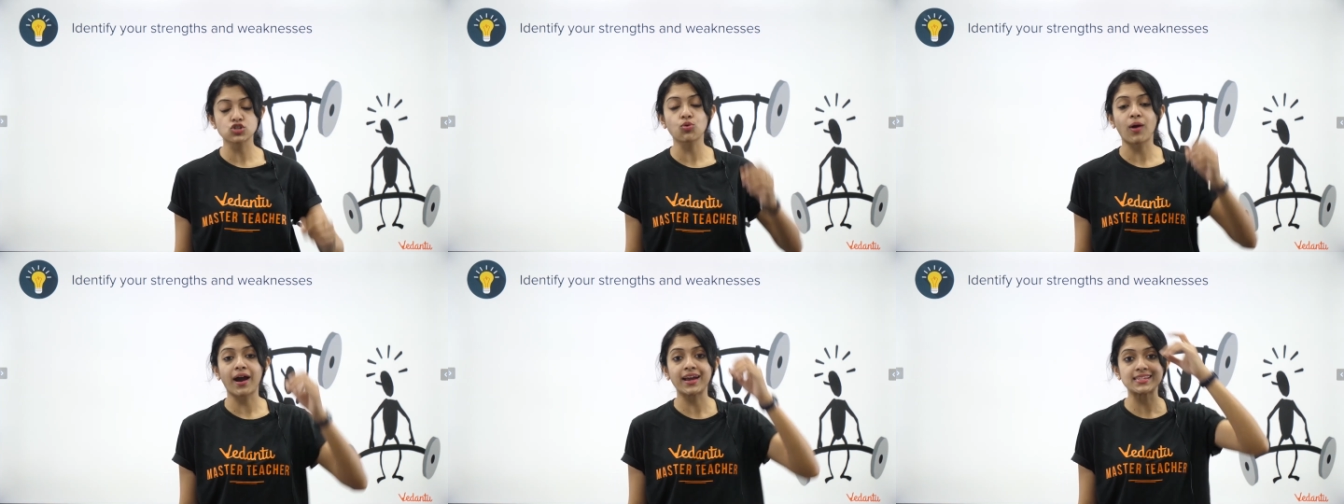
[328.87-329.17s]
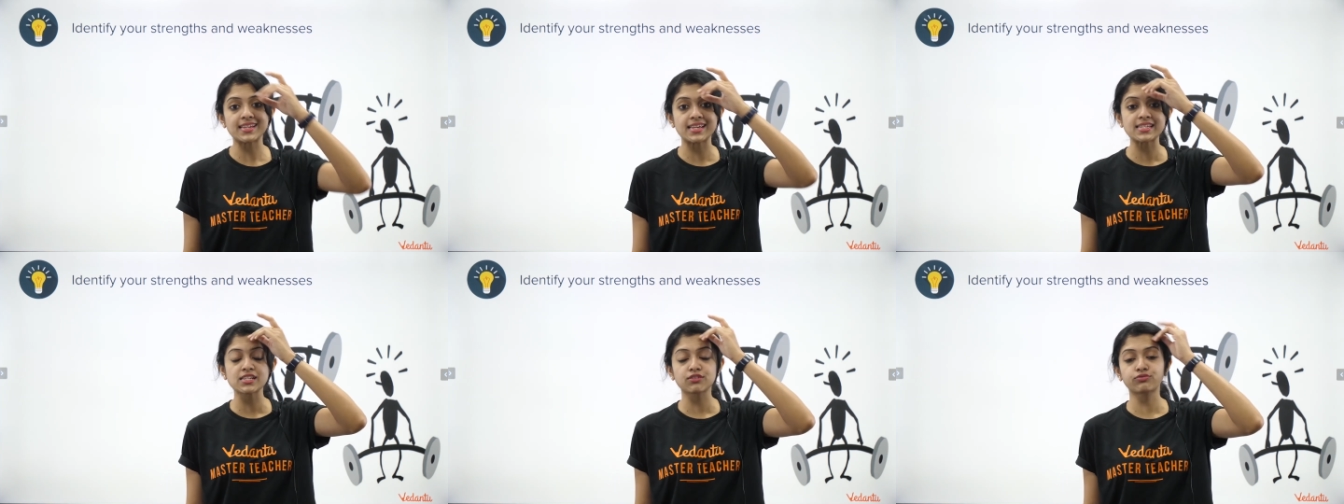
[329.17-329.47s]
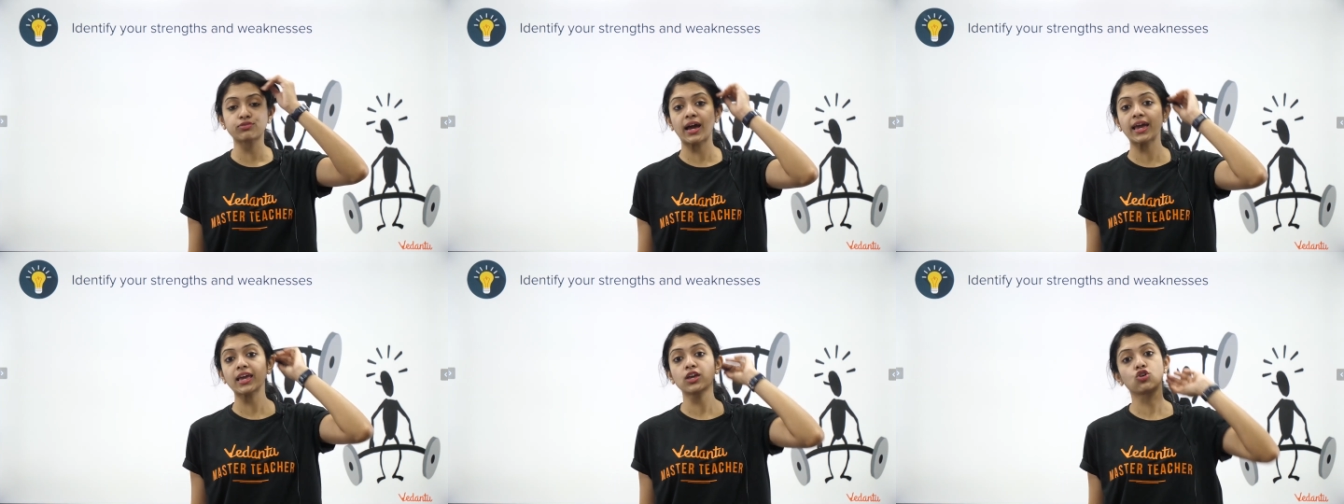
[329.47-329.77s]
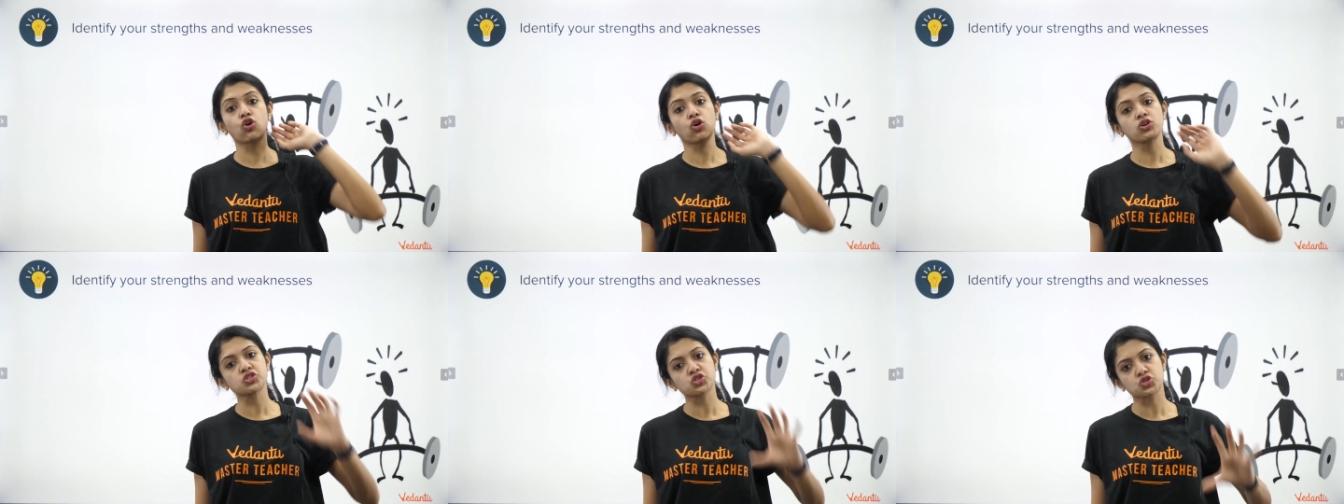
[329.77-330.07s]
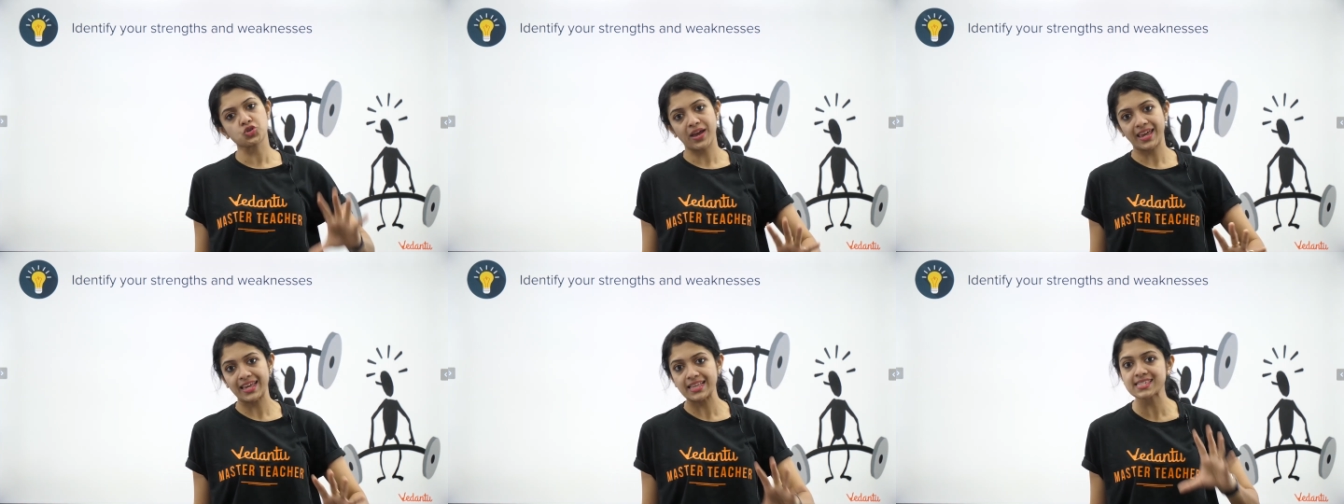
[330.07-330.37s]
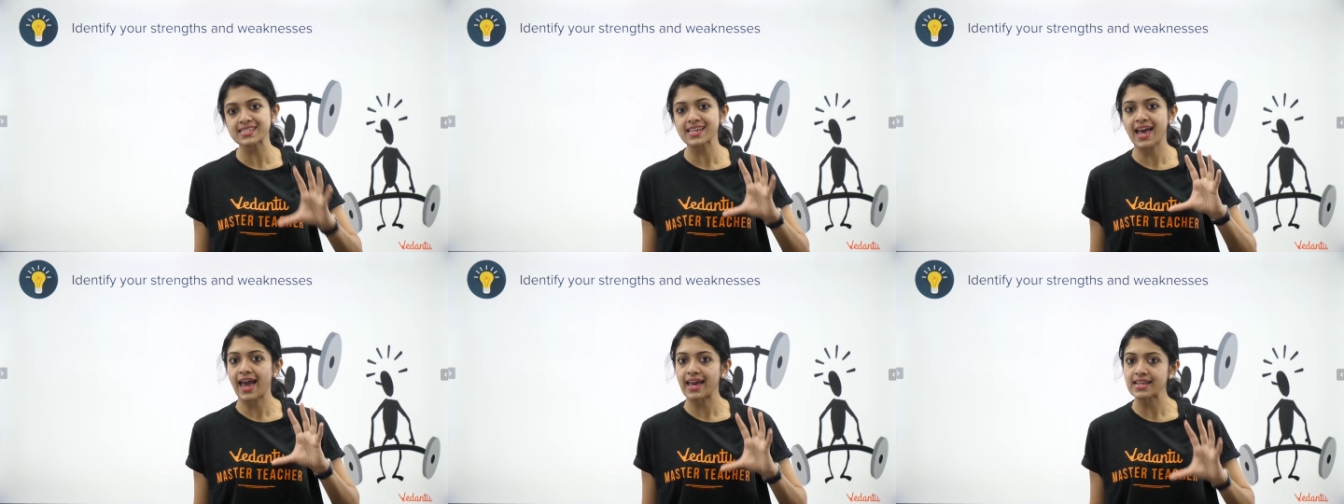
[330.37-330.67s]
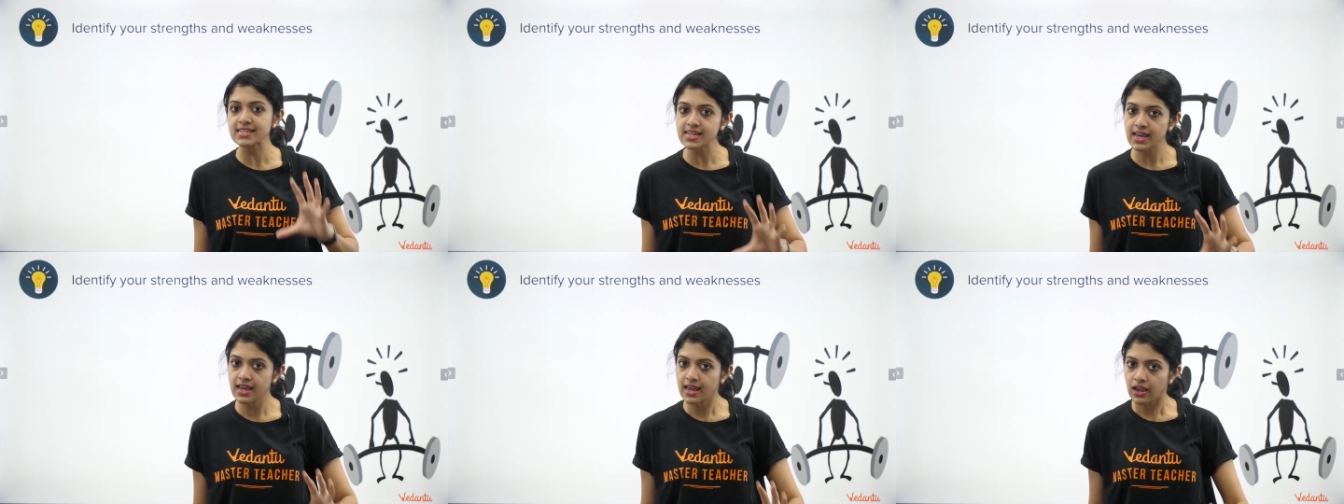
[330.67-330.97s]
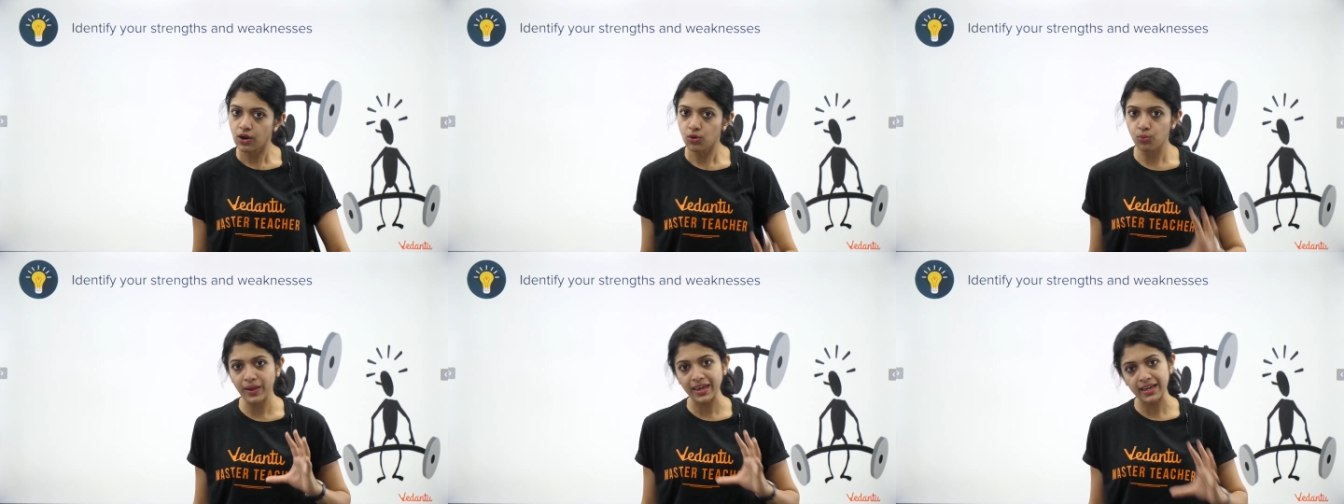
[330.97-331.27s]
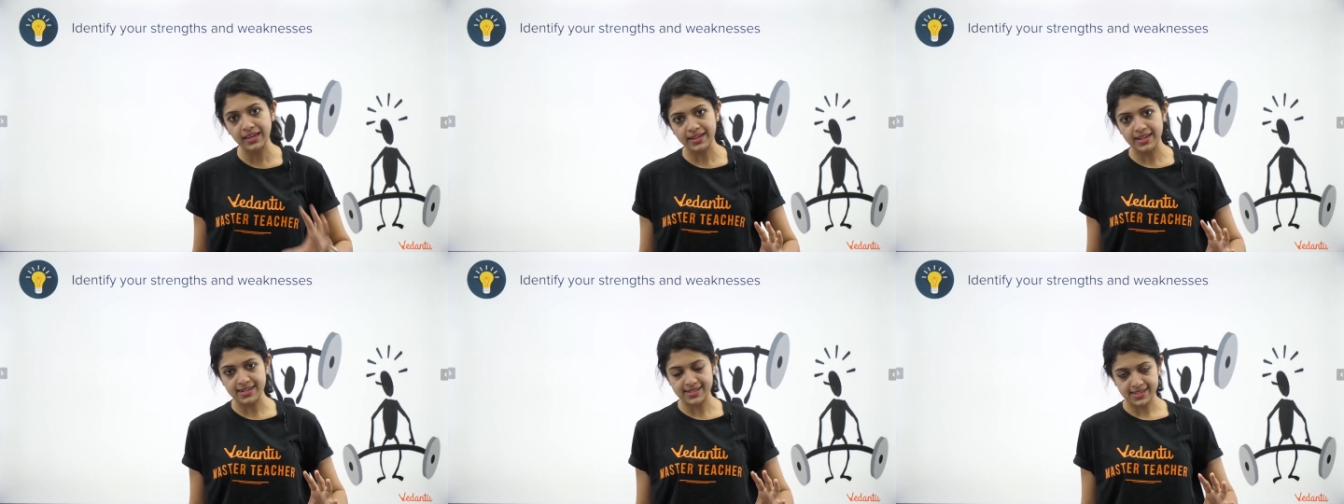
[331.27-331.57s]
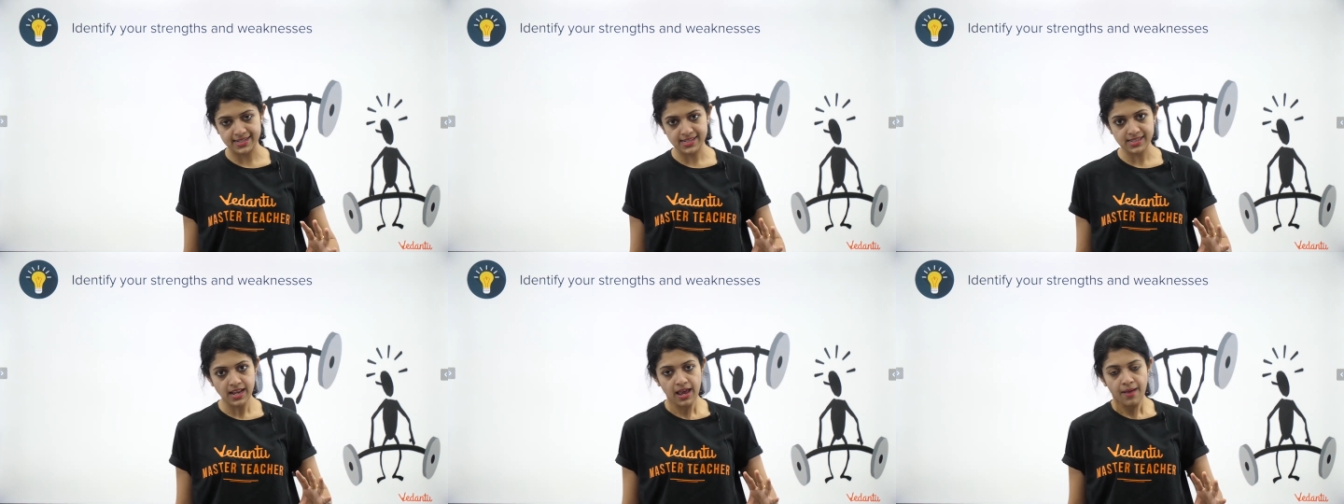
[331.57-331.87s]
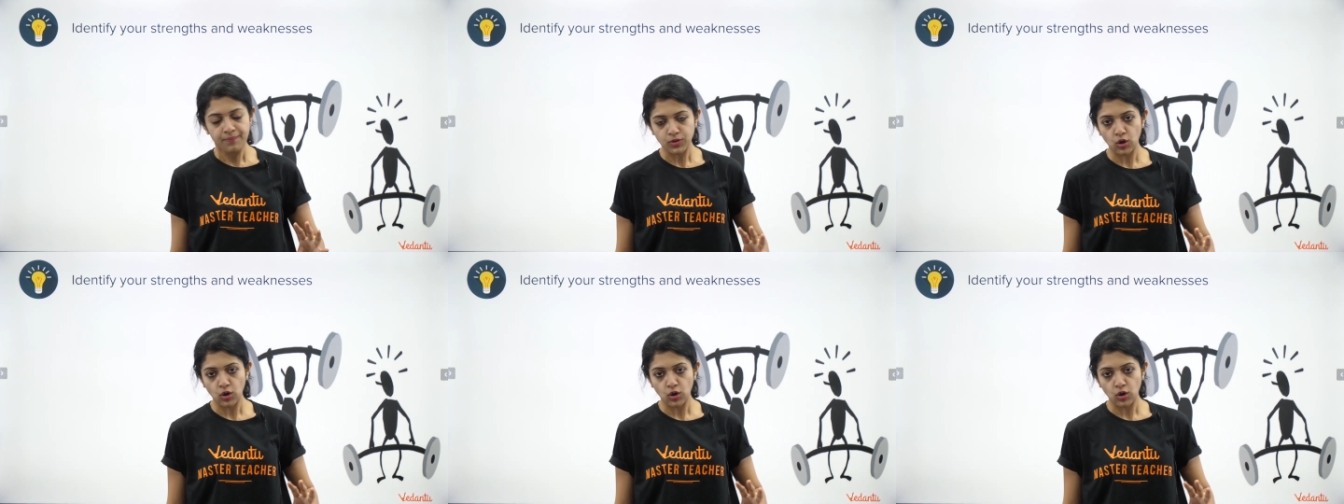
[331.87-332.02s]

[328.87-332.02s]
to identify your strengths and weaknesses.